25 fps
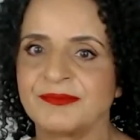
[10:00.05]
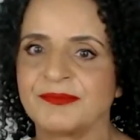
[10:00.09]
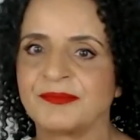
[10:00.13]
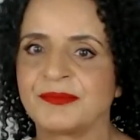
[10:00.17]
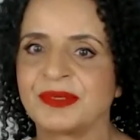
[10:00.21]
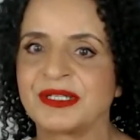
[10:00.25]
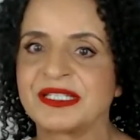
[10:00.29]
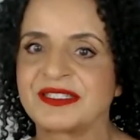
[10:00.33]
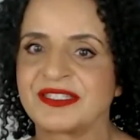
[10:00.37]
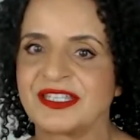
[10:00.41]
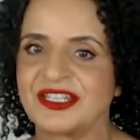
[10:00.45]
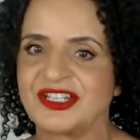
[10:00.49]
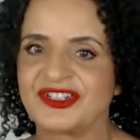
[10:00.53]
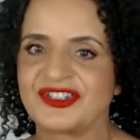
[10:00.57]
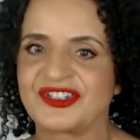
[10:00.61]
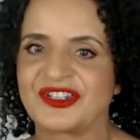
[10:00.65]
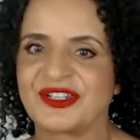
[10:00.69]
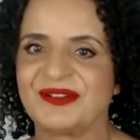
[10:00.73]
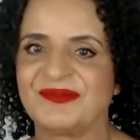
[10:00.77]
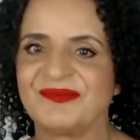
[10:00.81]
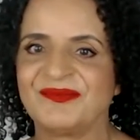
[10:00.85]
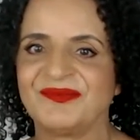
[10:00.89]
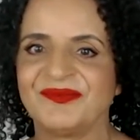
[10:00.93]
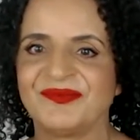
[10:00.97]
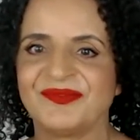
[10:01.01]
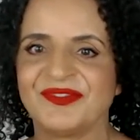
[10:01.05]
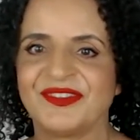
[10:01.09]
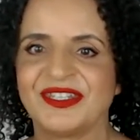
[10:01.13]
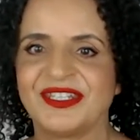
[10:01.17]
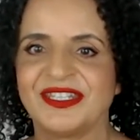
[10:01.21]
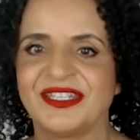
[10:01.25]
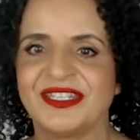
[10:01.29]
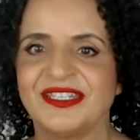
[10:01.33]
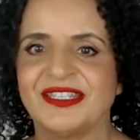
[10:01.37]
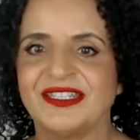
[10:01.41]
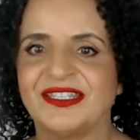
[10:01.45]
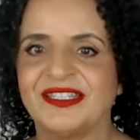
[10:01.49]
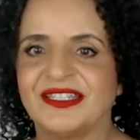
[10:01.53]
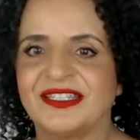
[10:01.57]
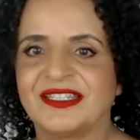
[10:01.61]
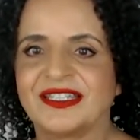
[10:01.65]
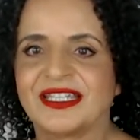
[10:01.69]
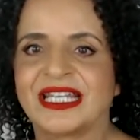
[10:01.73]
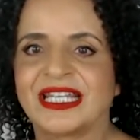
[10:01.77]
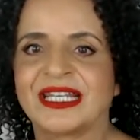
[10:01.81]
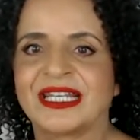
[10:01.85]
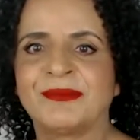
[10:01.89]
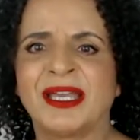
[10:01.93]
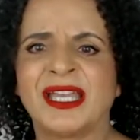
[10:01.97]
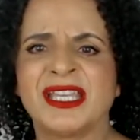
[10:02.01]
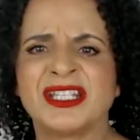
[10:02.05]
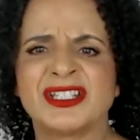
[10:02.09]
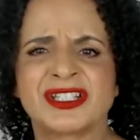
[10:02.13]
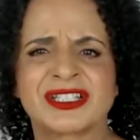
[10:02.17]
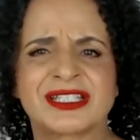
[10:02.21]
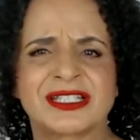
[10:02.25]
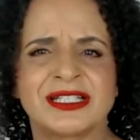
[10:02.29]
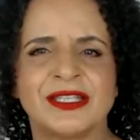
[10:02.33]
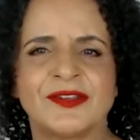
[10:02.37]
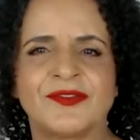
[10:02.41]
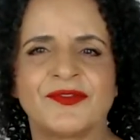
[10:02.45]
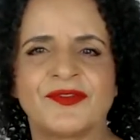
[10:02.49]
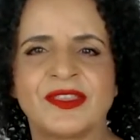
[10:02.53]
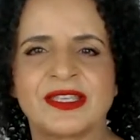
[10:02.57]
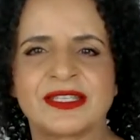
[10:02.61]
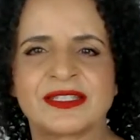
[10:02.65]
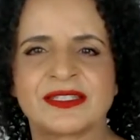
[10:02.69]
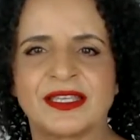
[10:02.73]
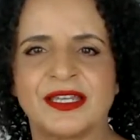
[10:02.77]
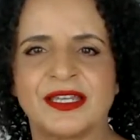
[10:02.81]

position. And I might just lift this